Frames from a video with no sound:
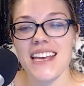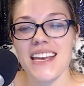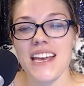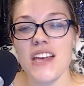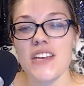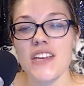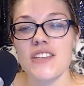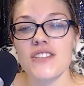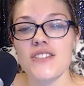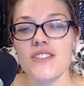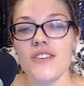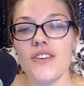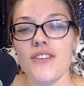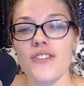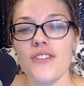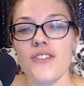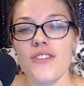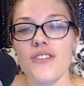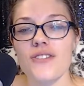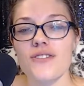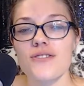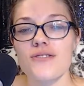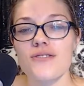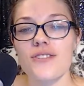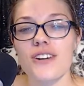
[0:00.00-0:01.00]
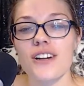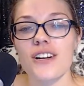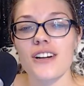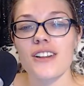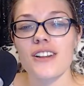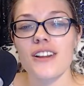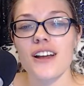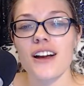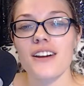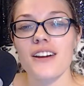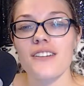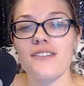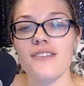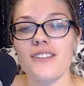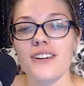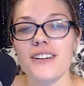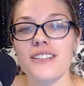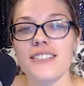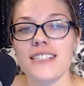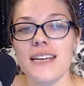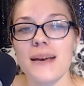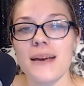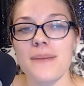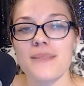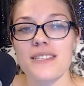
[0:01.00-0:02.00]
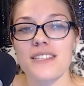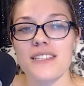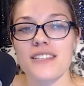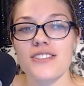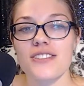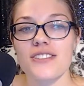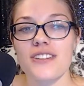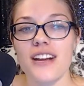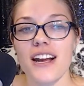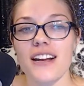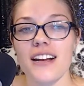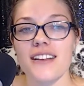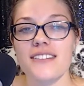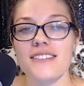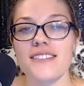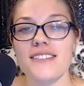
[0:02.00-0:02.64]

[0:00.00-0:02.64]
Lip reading: So those were a lot of her tips and tricks.